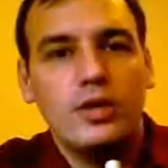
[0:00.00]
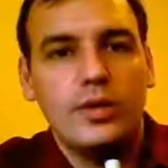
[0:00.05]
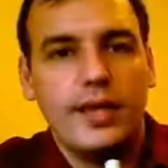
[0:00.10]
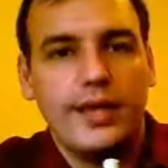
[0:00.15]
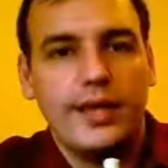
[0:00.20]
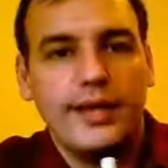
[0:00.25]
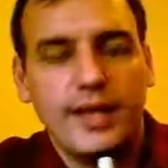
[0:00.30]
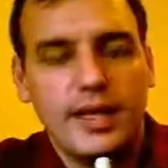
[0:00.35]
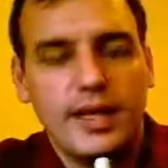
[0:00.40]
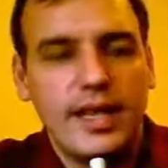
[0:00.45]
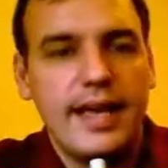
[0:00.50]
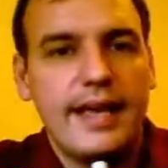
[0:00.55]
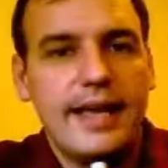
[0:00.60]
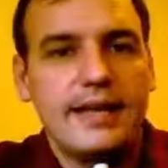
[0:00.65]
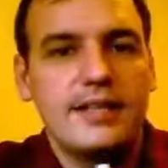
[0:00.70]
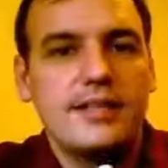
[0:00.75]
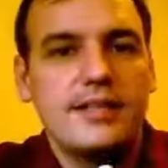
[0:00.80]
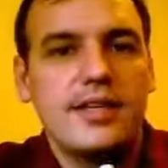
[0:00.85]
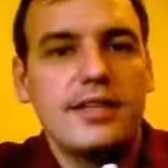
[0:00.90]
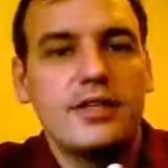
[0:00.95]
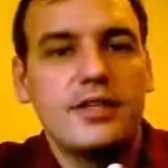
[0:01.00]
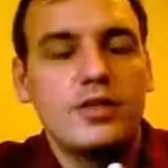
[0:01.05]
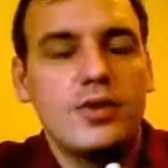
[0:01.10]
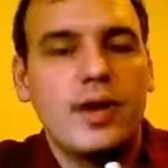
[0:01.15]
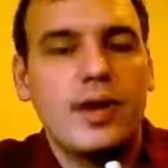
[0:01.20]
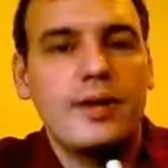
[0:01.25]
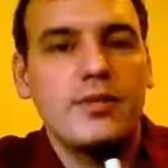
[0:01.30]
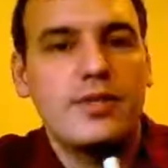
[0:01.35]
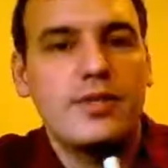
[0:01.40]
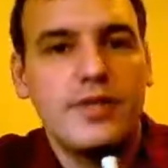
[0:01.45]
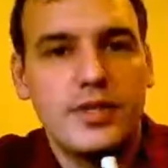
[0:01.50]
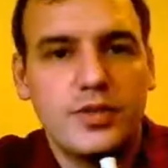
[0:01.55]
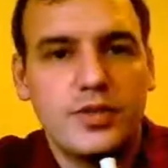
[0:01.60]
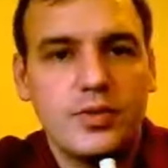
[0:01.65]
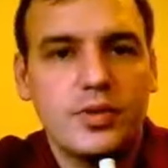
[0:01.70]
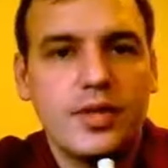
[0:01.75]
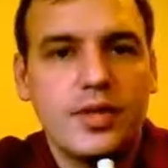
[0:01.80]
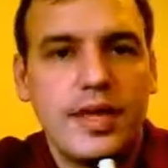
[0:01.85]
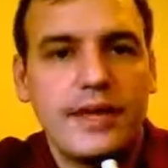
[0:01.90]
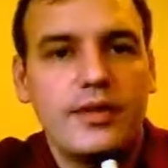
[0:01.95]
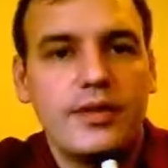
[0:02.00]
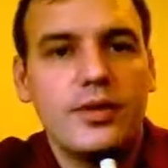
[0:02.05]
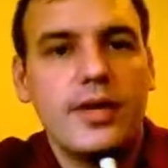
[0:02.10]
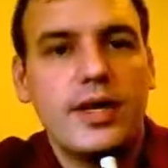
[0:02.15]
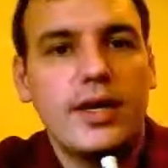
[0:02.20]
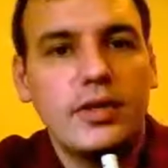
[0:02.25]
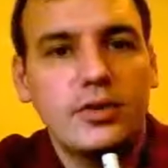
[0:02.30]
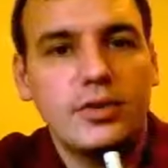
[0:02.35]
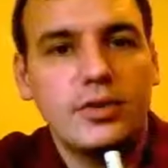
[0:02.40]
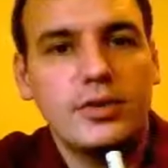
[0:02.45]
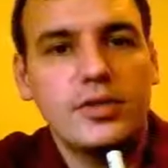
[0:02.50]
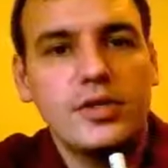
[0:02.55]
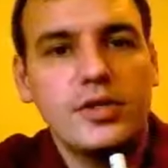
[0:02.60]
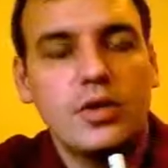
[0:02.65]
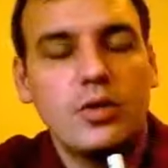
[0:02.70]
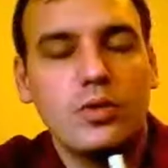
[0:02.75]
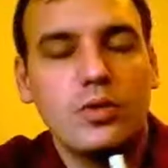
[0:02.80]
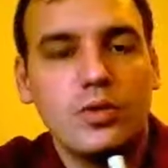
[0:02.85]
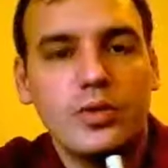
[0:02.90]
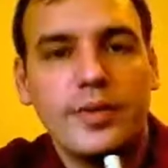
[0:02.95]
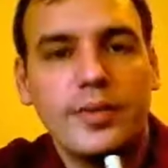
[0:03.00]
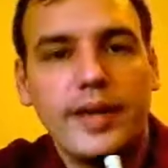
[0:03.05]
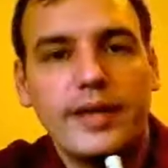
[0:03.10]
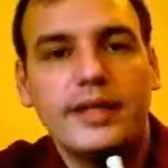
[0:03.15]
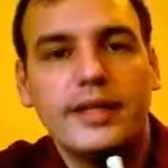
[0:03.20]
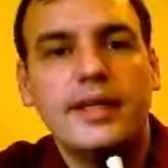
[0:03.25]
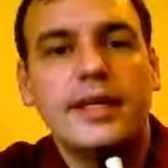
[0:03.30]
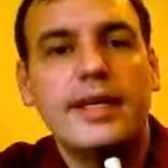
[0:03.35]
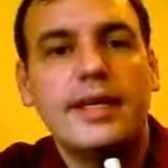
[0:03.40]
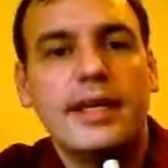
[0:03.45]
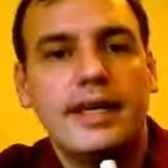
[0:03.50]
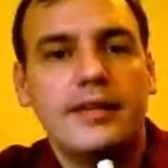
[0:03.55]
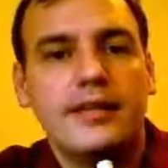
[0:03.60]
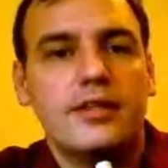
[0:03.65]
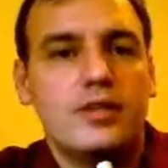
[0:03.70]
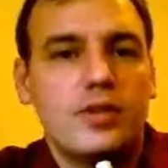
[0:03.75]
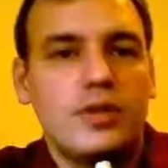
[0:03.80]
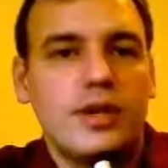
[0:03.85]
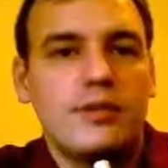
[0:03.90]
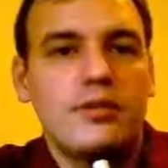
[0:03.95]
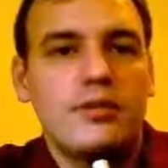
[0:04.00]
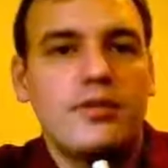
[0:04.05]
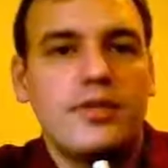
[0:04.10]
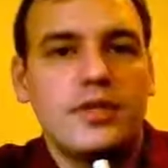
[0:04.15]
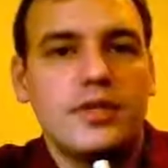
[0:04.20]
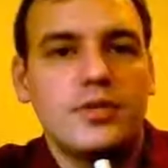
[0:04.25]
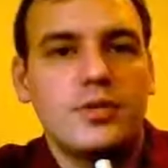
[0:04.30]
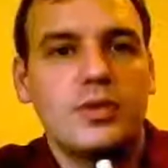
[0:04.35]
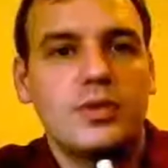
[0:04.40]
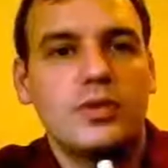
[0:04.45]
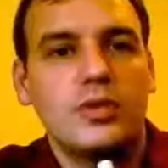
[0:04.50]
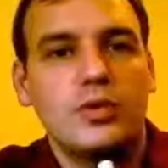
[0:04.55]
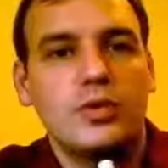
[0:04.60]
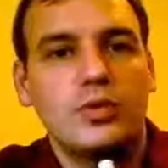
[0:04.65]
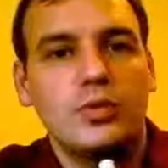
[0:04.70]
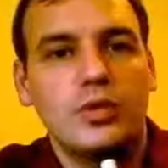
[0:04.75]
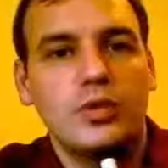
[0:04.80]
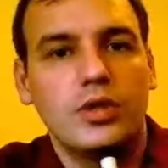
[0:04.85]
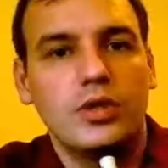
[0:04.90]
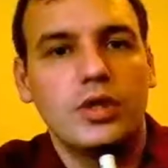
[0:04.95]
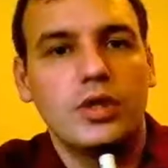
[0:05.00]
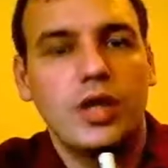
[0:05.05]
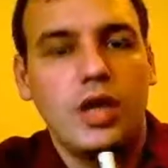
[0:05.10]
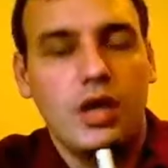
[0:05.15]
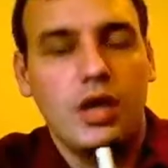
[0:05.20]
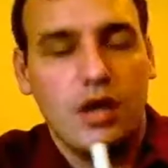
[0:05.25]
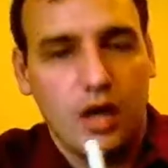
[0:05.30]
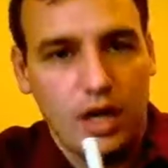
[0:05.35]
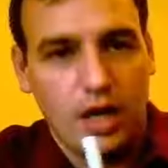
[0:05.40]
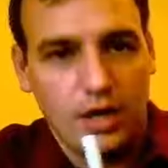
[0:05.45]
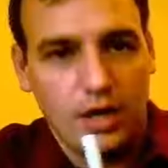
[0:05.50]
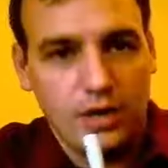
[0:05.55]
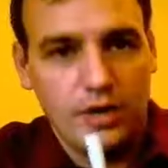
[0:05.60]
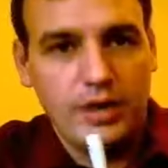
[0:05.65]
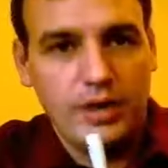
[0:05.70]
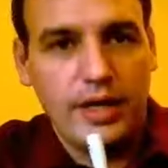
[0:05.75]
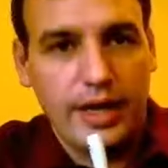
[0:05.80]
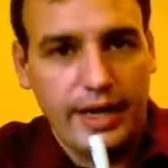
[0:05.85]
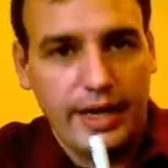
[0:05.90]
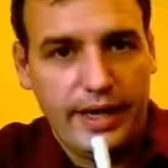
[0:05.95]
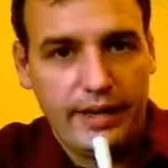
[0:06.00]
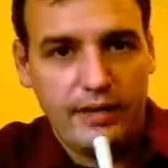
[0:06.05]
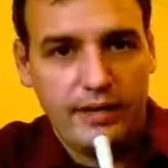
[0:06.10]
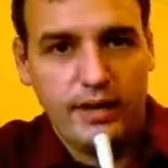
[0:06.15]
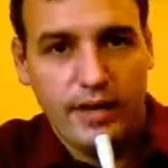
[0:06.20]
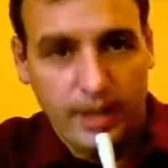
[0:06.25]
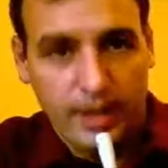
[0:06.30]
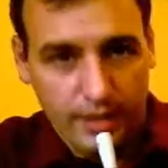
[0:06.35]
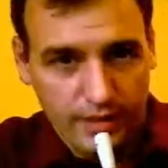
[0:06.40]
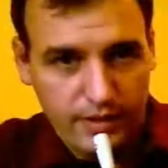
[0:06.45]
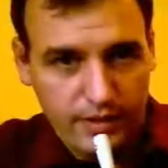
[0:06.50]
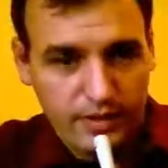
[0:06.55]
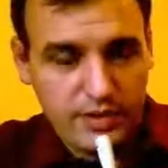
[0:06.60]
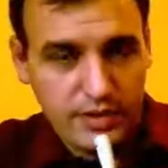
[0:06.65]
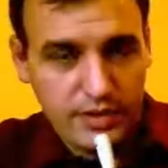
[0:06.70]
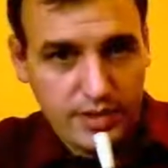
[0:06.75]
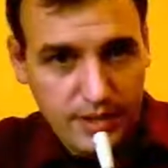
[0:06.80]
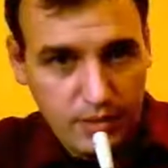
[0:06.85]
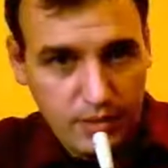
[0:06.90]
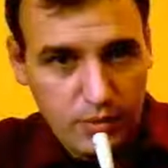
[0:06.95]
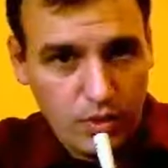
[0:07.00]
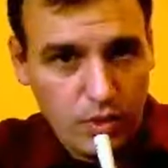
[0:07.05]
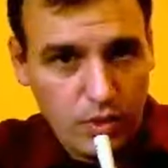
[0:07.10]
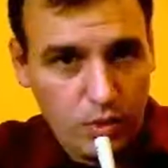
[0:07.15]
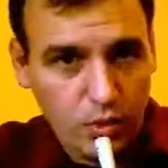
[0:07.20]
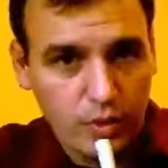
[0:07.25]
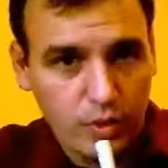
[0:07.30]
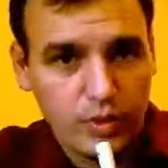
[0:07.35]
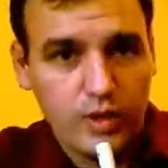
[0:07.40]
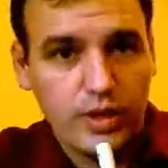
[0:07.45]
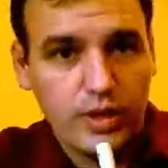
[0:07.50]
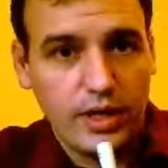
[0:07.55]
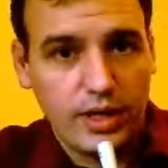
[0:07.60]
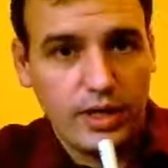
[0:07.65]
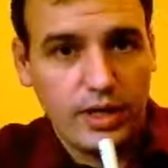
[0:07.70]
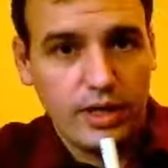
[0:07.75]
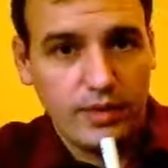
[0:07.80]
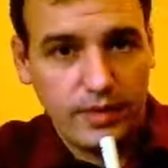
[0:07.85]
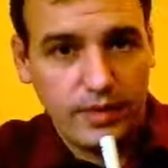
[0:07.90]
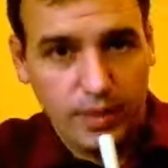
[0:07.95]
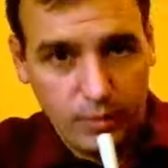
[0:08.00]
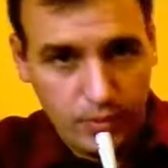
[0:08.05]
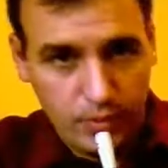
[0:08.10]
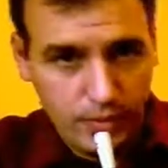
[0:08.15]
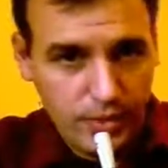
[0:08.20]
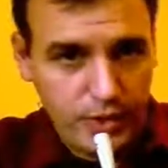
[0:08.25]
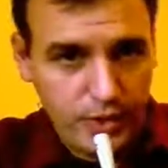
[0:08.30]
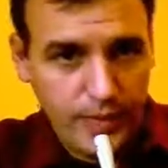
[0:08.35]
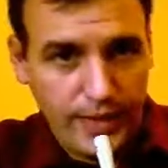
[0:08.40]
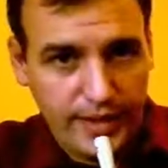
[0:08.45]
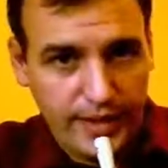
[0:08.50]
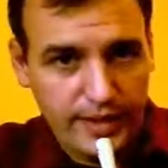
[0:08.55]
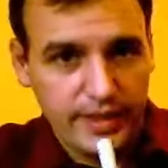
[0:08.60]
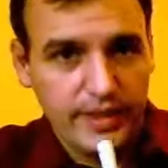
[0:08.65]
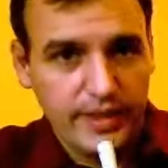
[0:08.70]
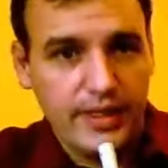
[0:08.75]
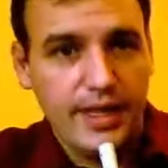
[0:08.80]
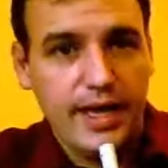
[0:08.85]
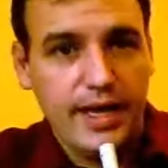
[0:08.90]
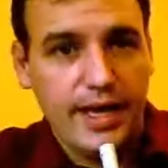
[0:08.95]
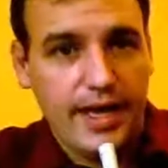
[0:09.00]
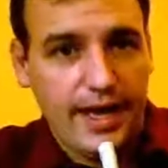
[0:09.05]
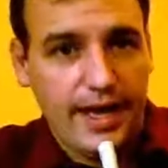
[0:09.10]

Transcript: who led the clans. And the tribes of Israel had their elders, the older men in the tribes of Israel, who were honored. And since they were older, they were respected,